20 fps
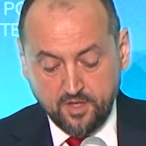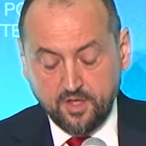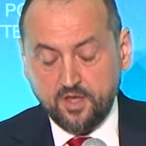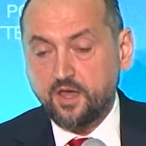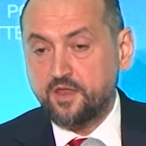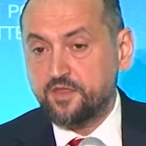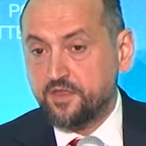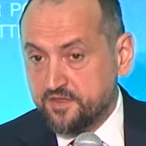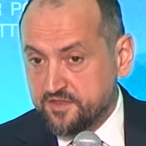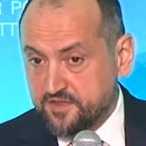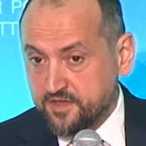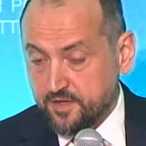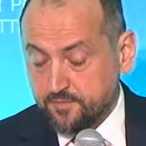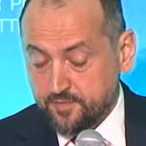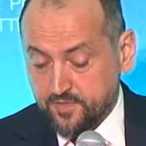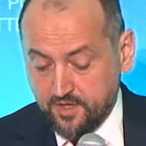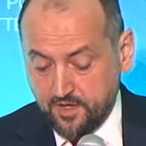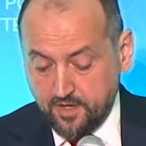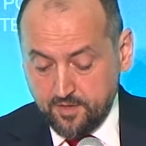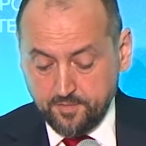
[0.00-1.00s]
At the same
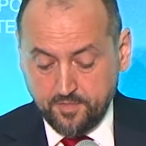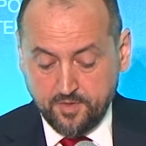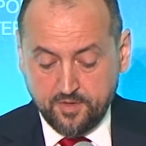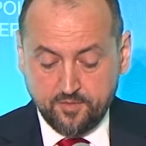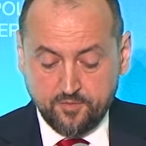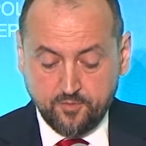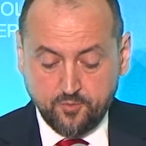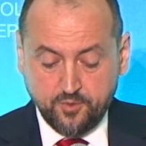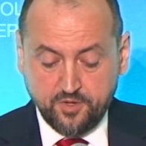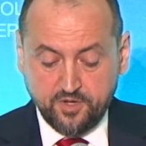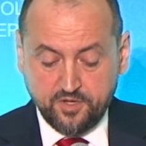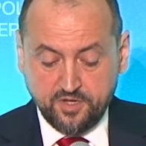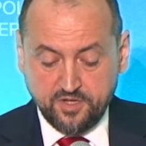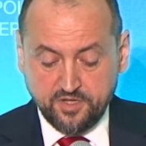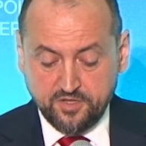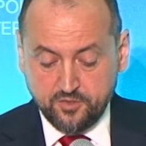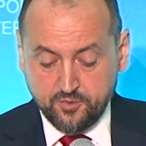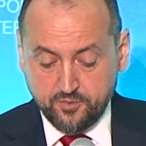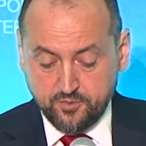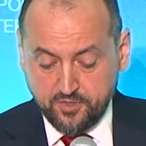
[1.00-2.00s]
time, we
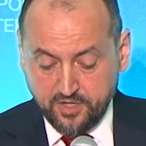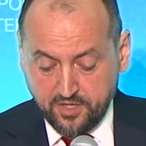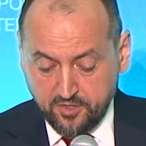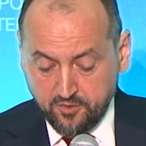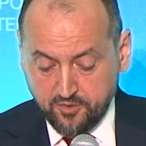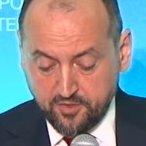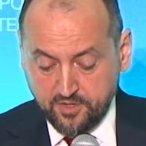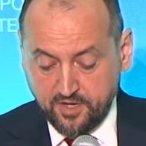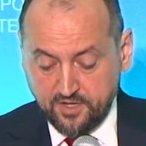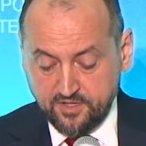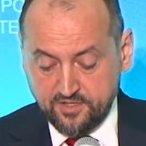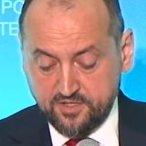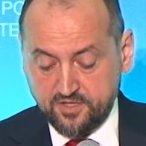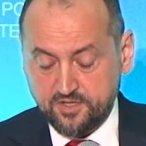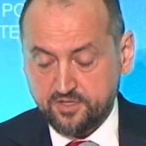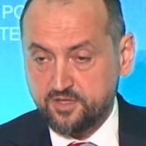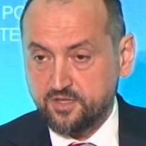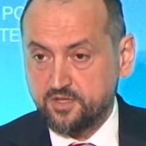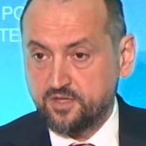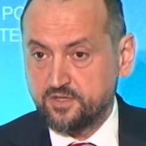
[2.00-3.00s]
need to recognize
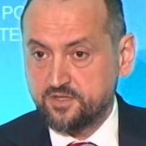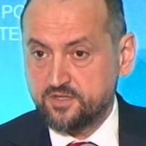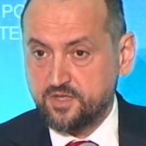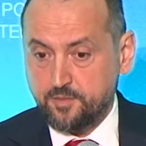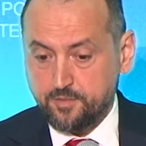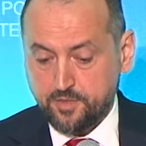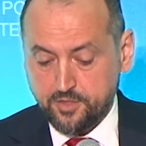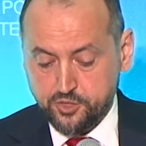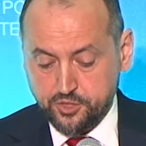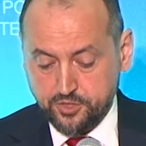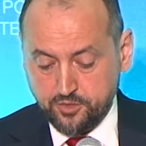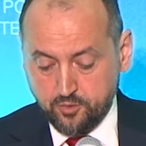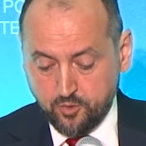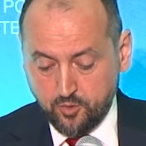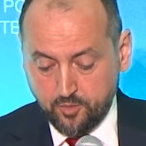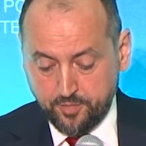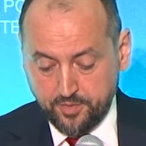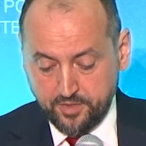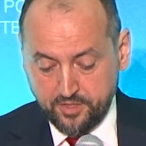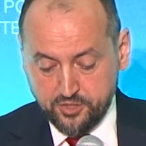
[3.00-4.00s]
that establishing
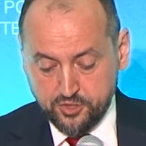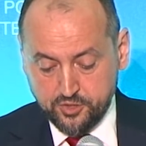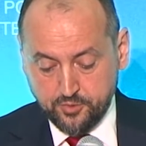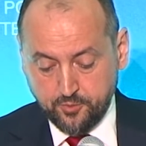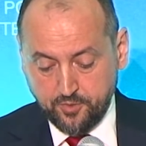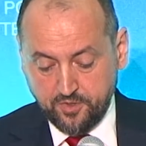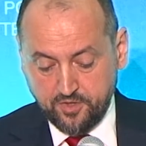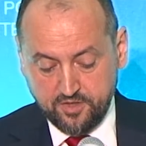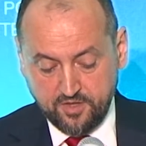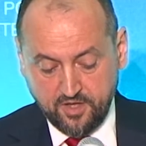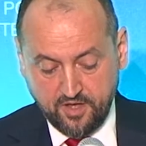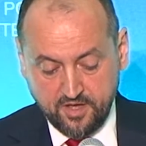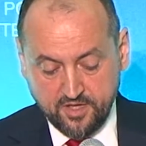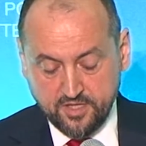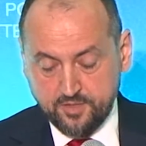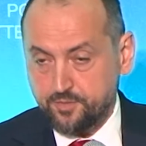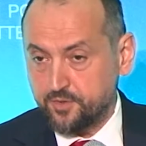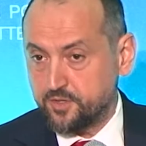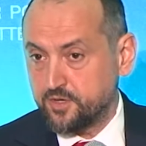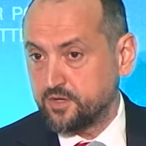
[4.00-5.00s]
cooperation with
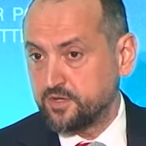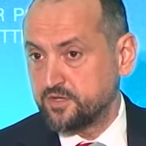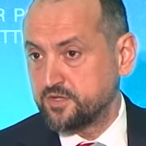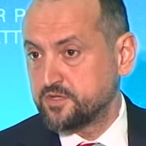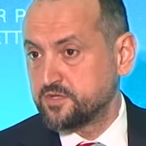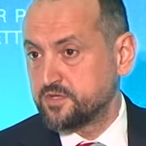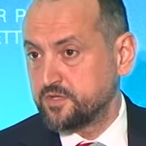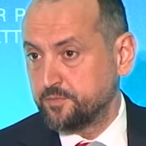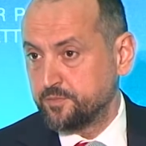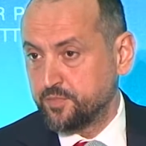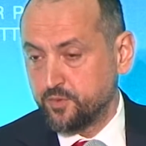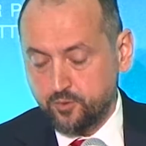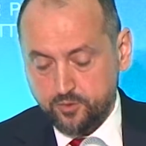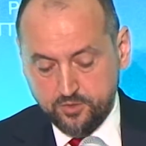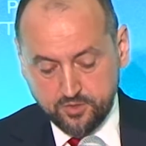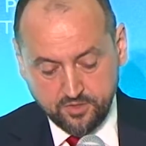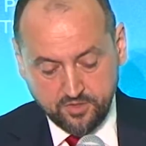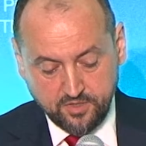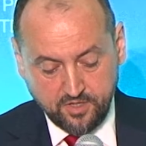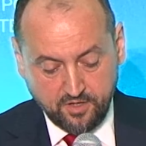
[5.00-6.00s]
diaspora is
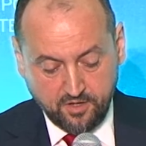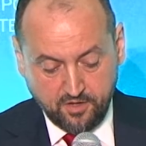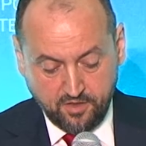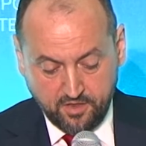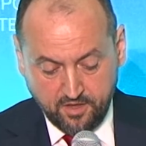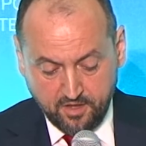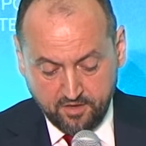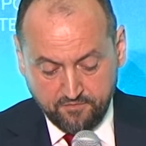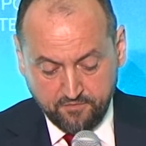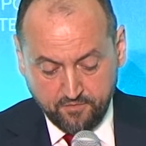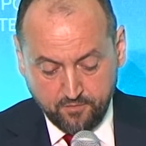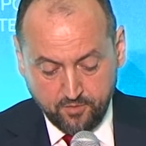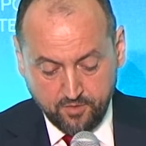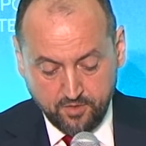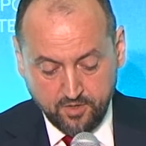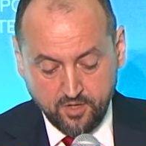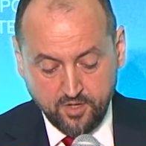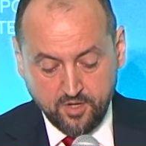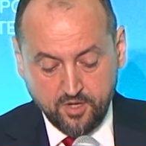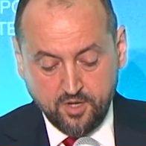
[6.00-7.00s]
important, and
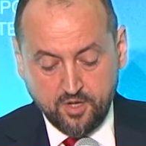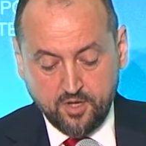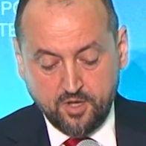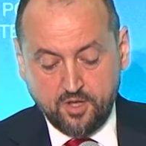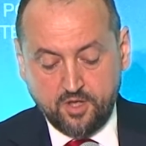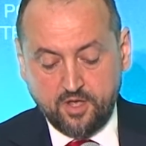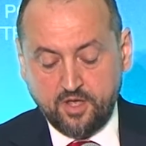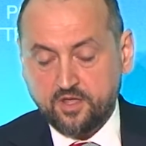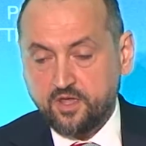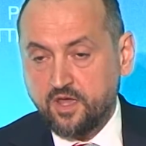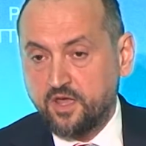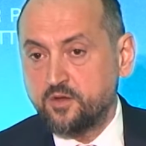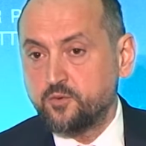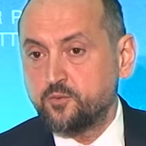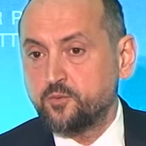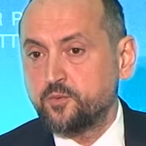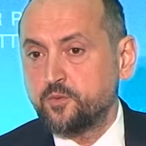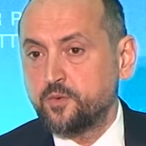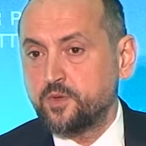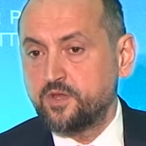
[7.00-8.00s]
therefore,
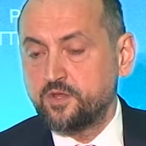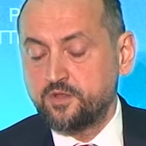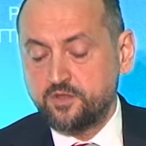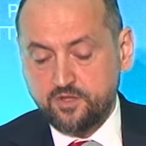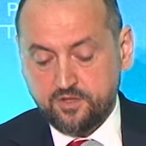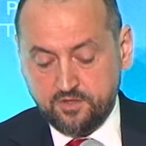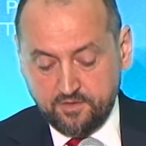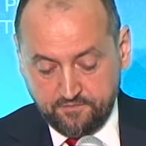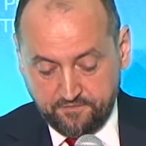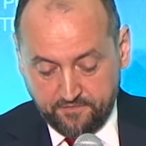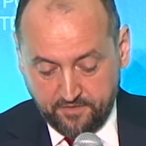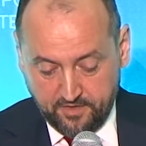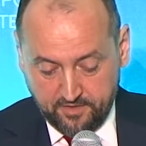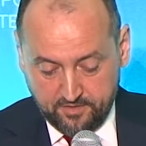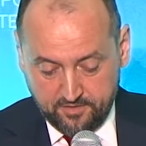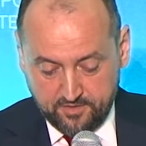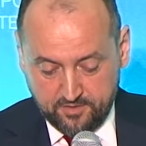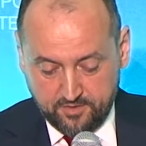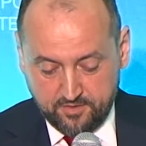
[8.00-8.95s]
again, we didn't fail.